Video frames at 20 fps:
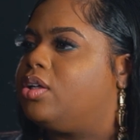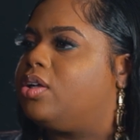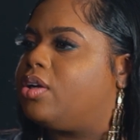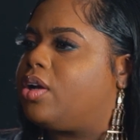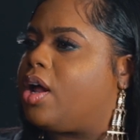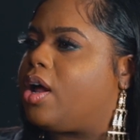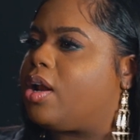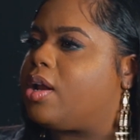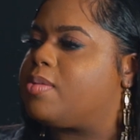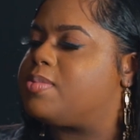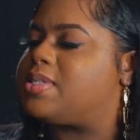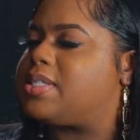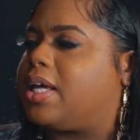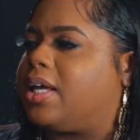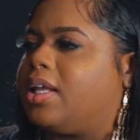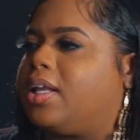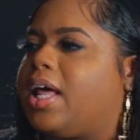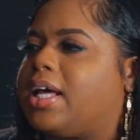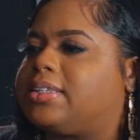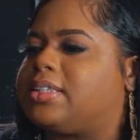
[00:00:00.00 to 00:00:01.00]
You know what I'm
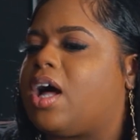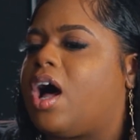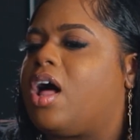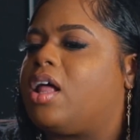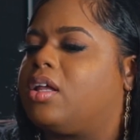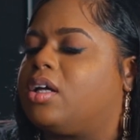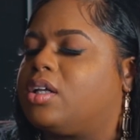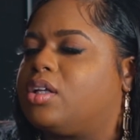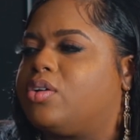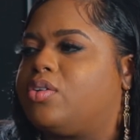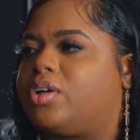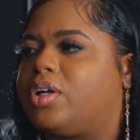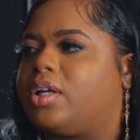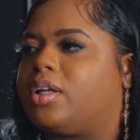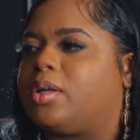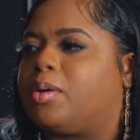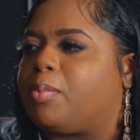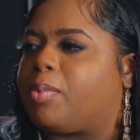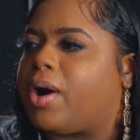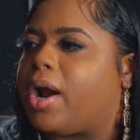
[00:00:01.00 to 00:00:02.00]
saying? That's all included in
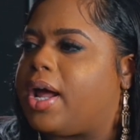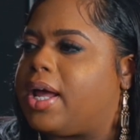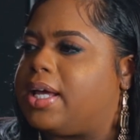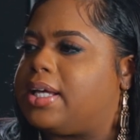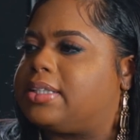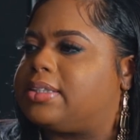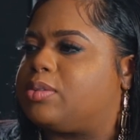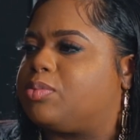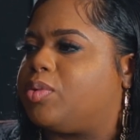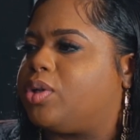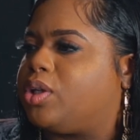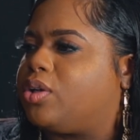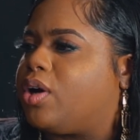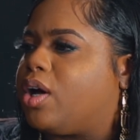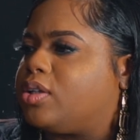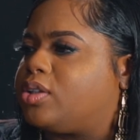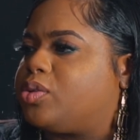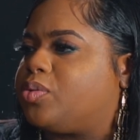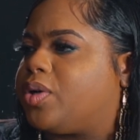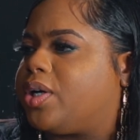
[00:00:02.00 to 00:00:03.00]
the price when you go
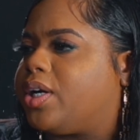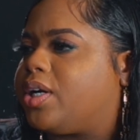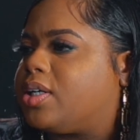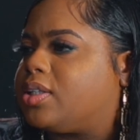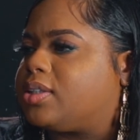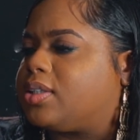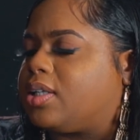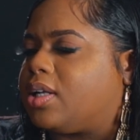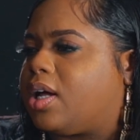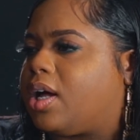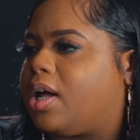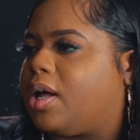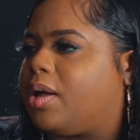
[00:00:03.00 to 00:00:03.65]
to a hair salon.